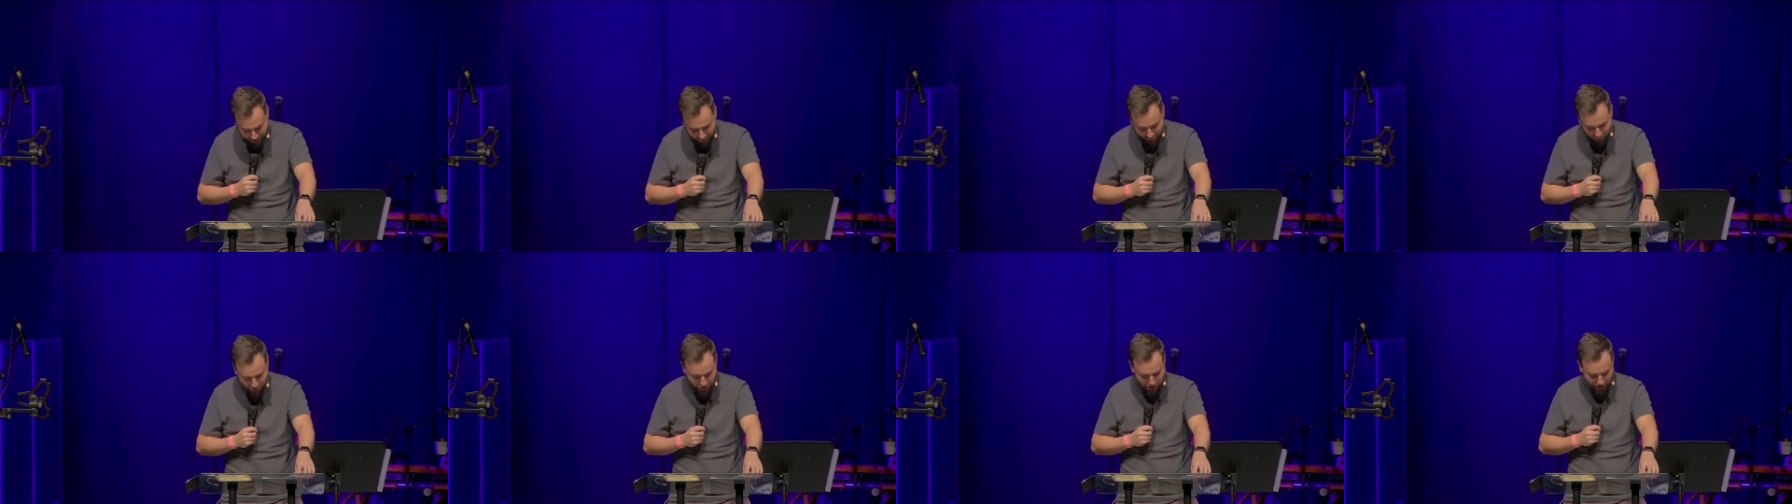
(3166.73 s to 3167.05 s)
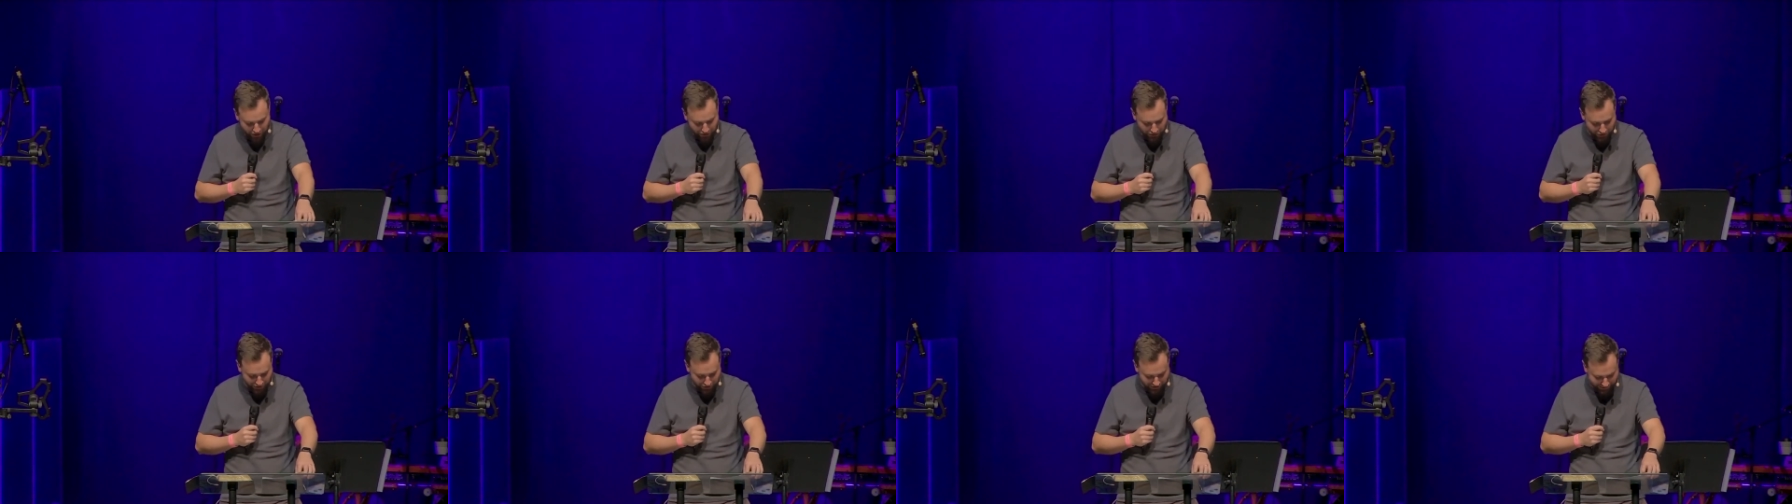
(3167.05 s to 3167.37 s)
of
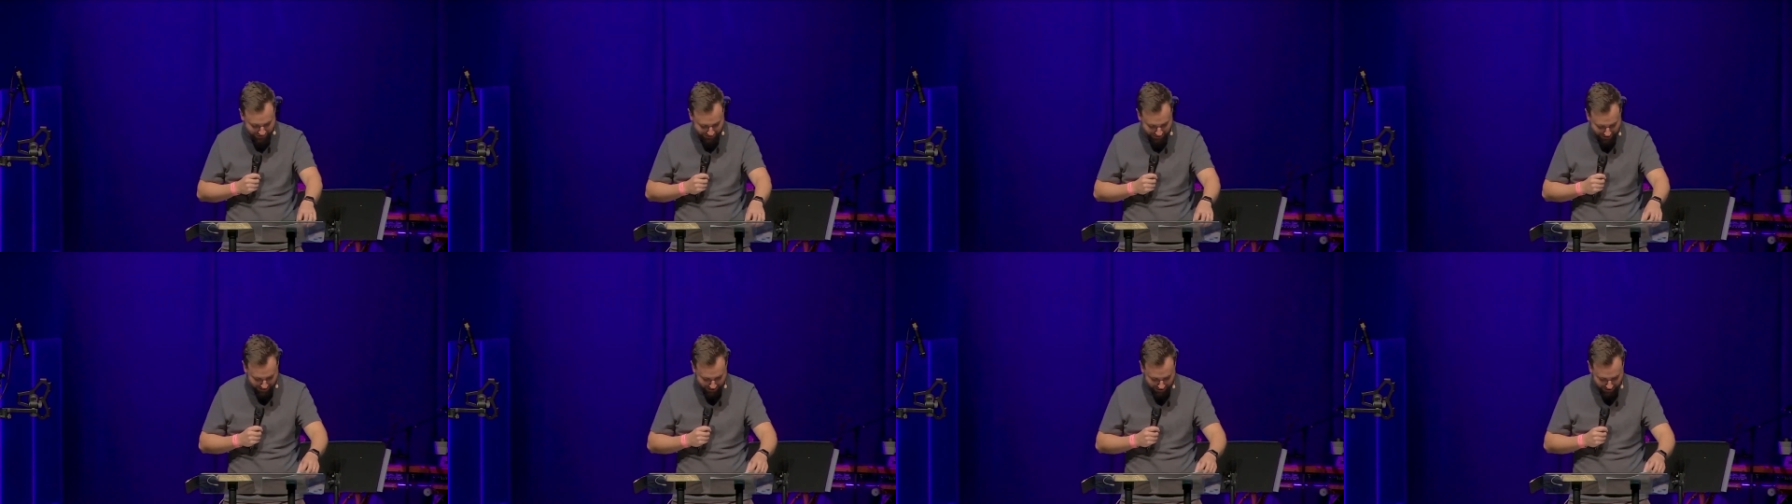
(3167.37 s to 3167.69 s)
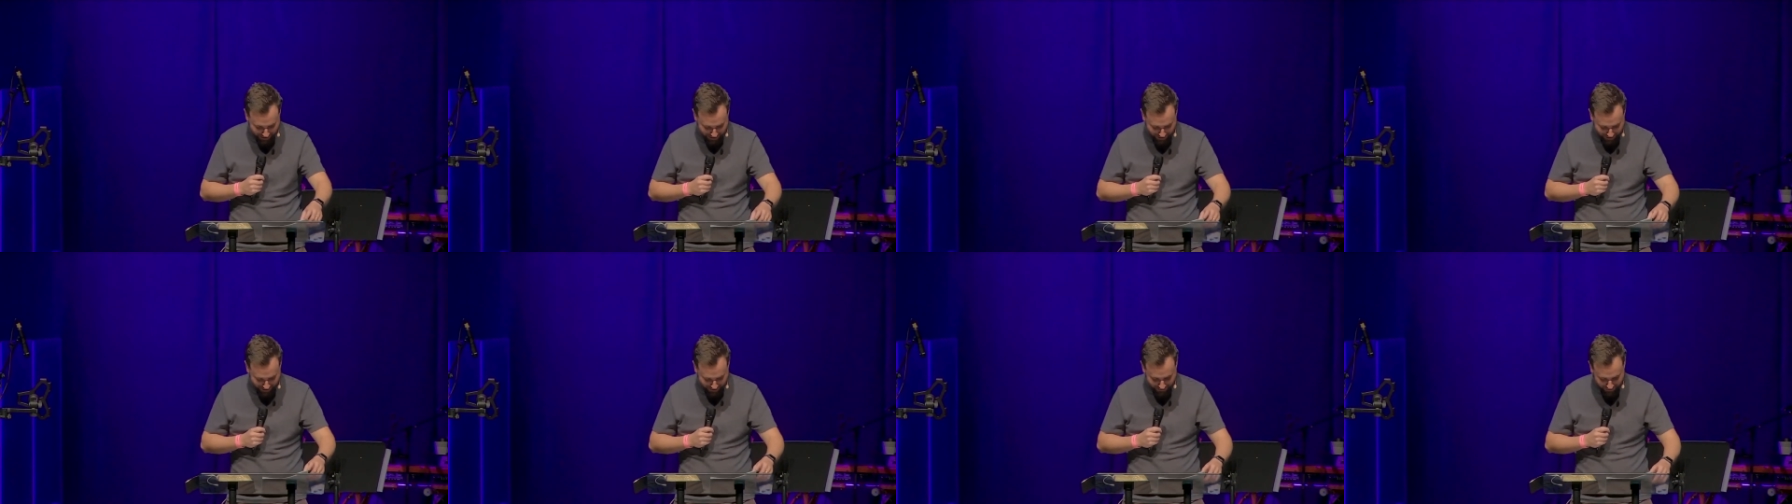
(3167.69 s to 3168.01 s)
churches
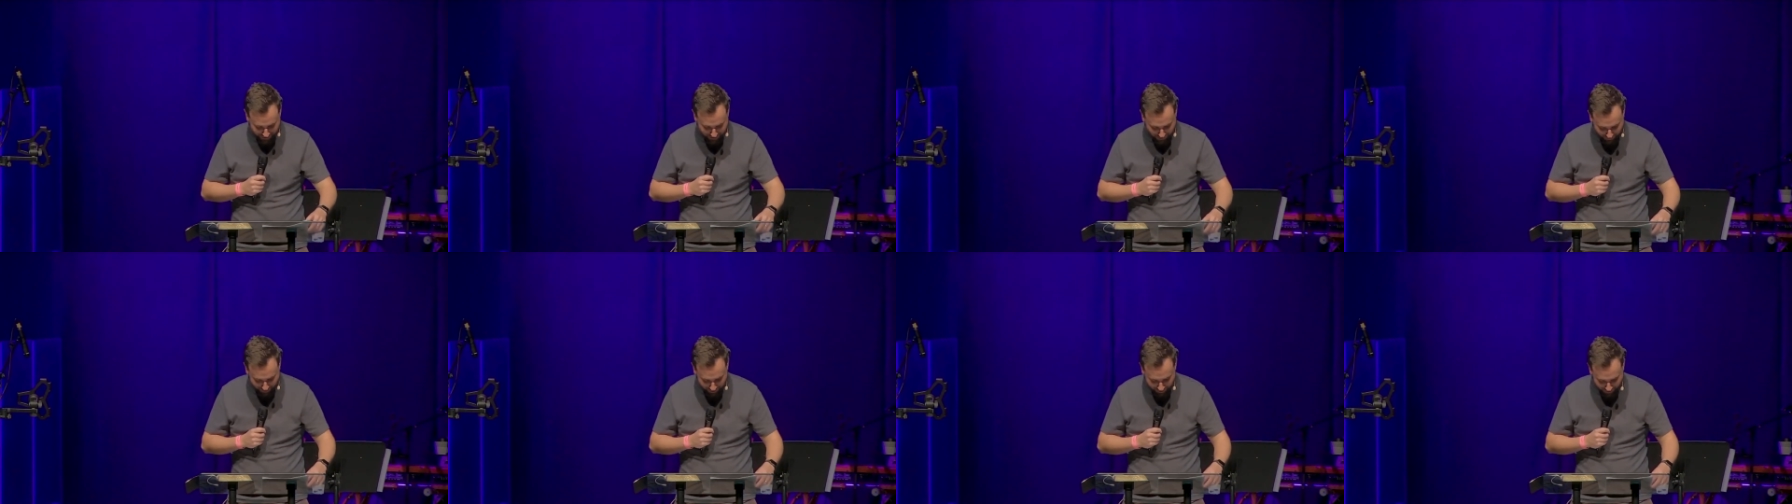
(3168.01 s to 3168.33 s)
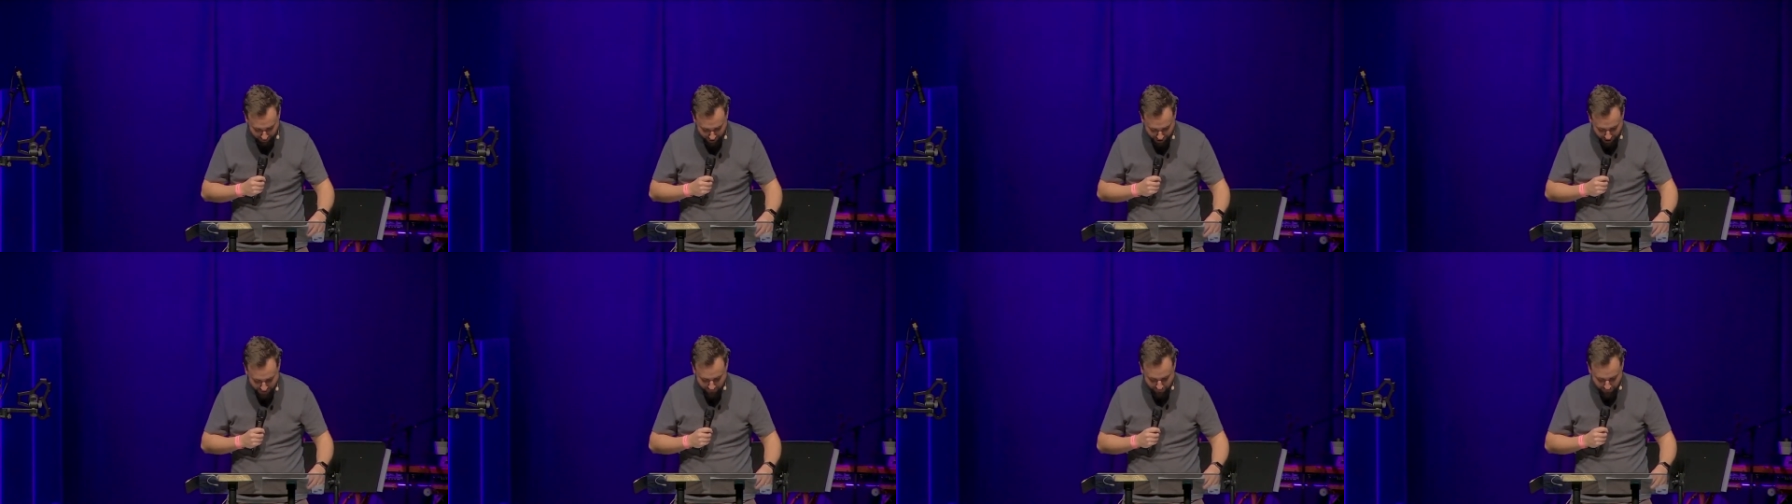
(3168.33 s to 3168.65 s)
that are
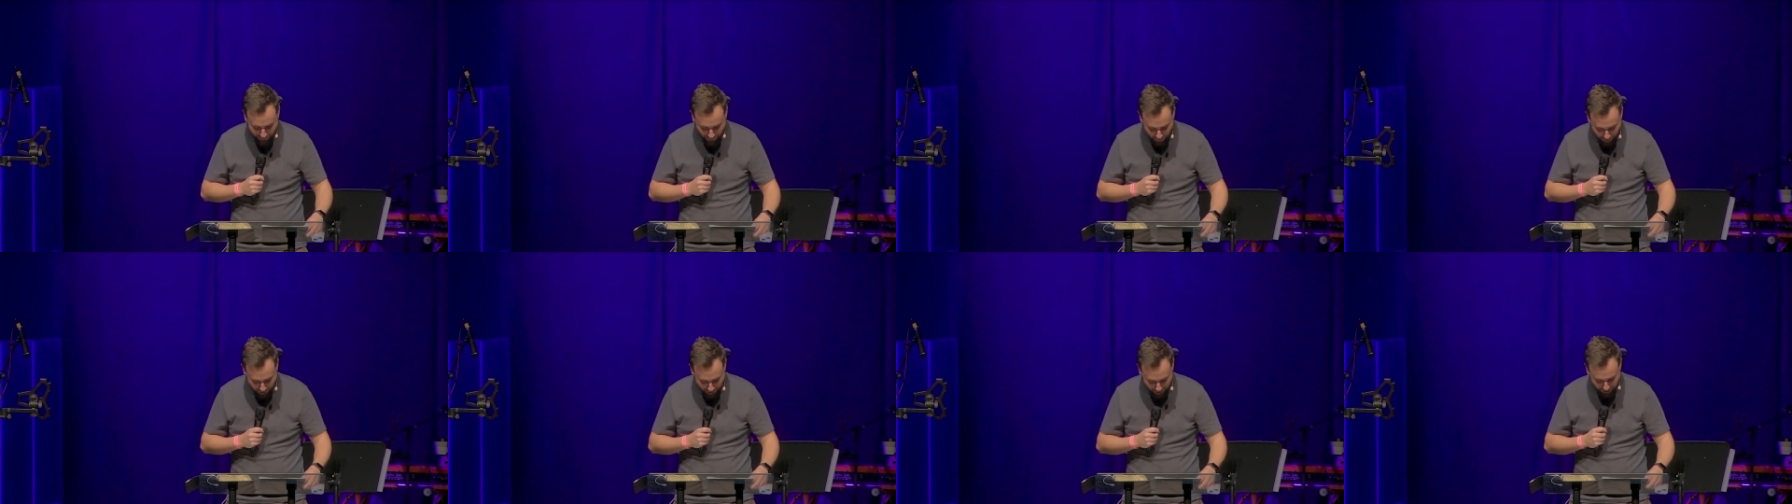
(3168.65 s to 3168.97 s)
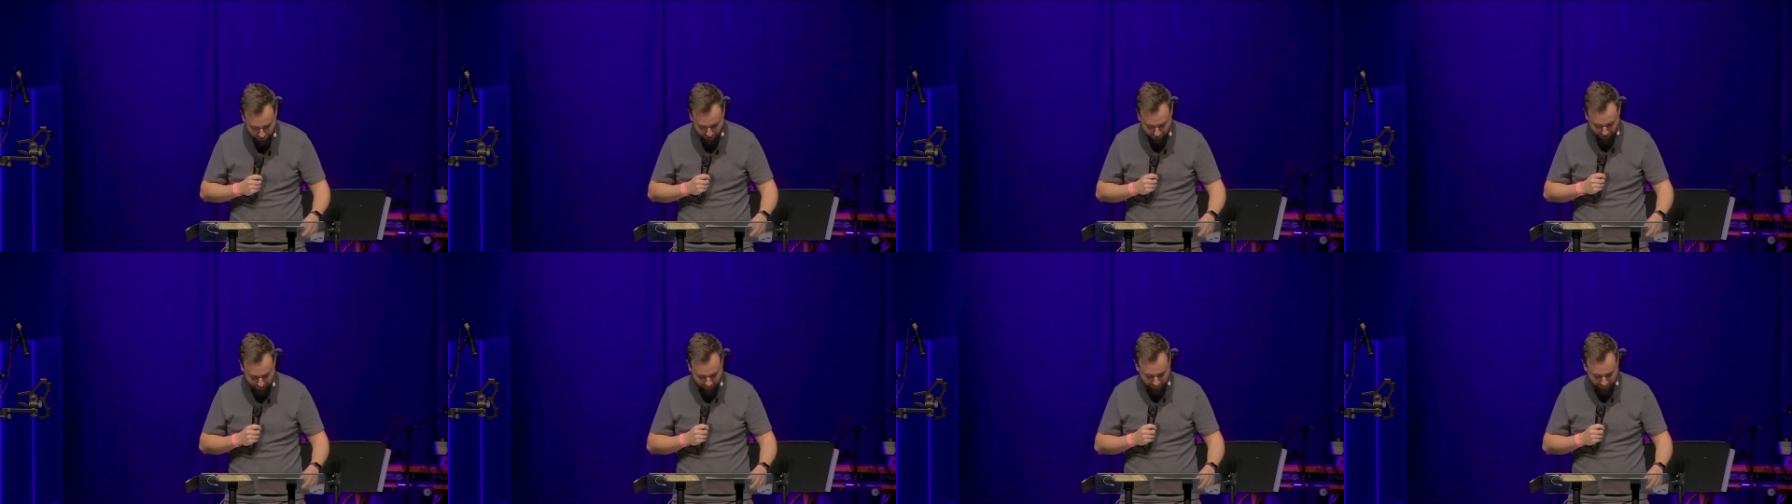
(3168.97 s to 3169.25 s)
alive in worship.